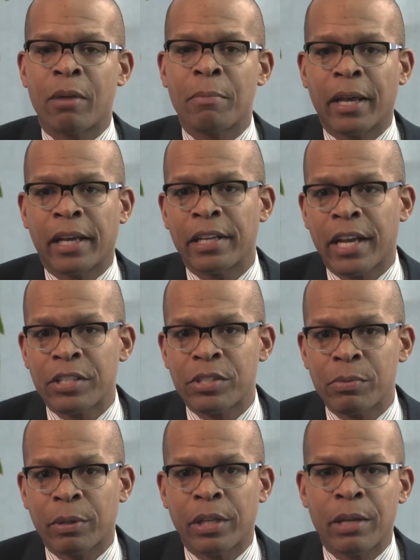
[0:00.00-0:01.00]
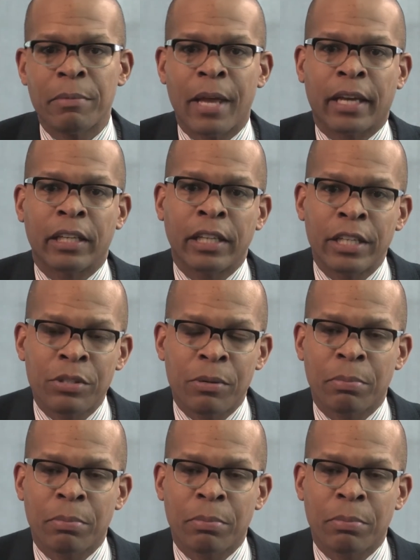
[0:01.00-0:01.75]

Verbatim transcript: are and make connections with them that could lead to